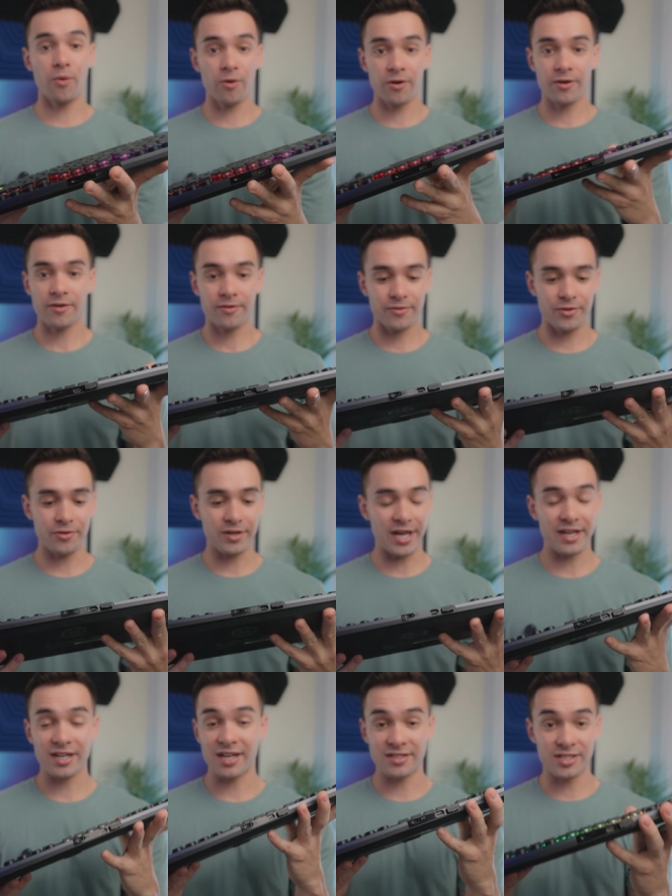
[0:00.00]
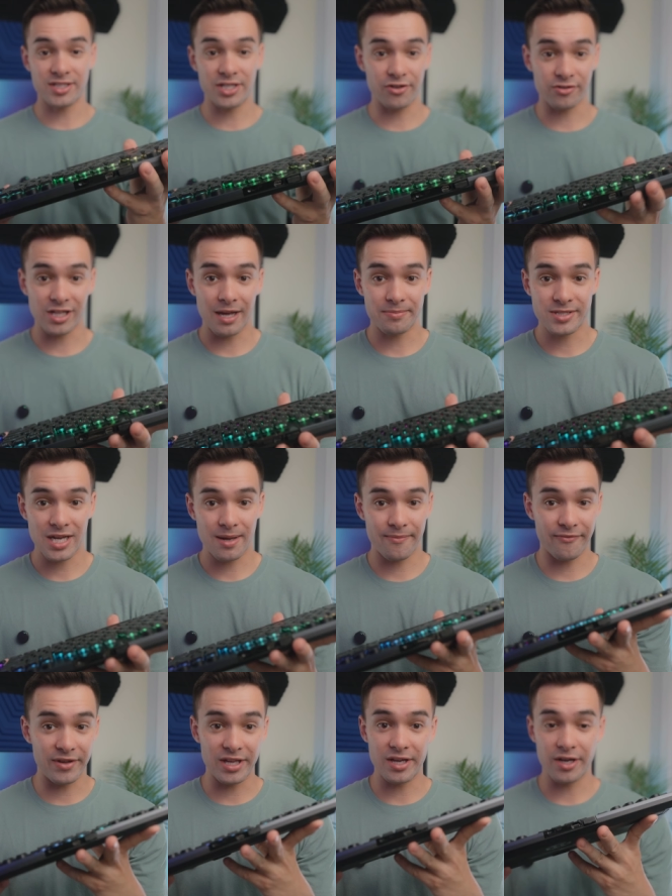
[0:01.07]
or you can connect it to your
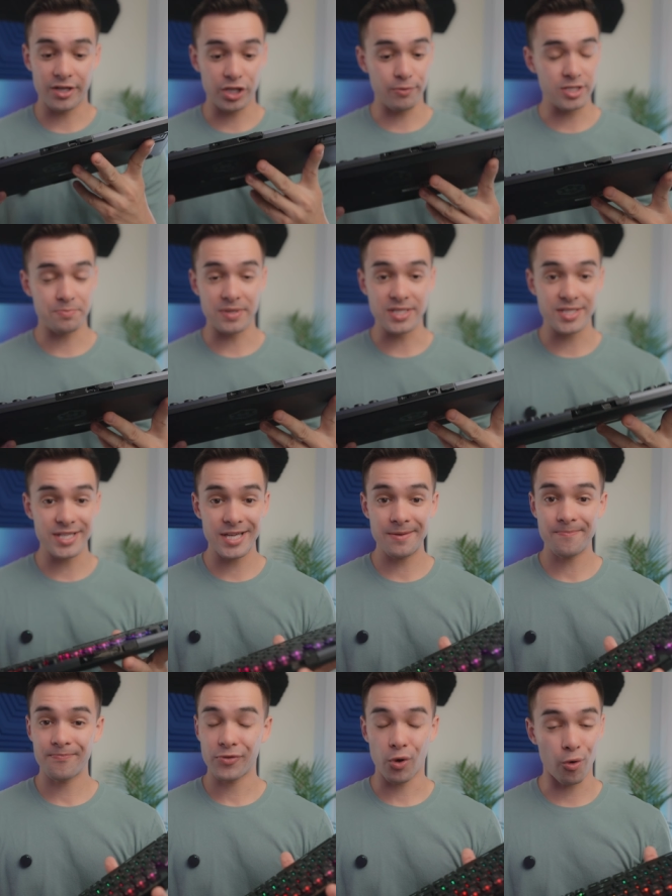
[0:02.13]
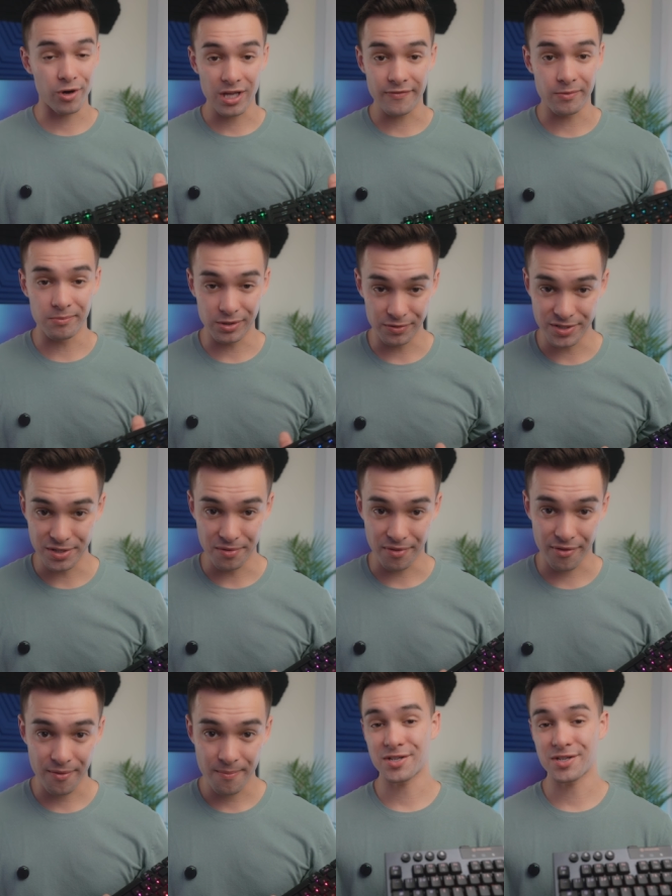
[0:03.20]
laptop via USB-C or even Bluetooth.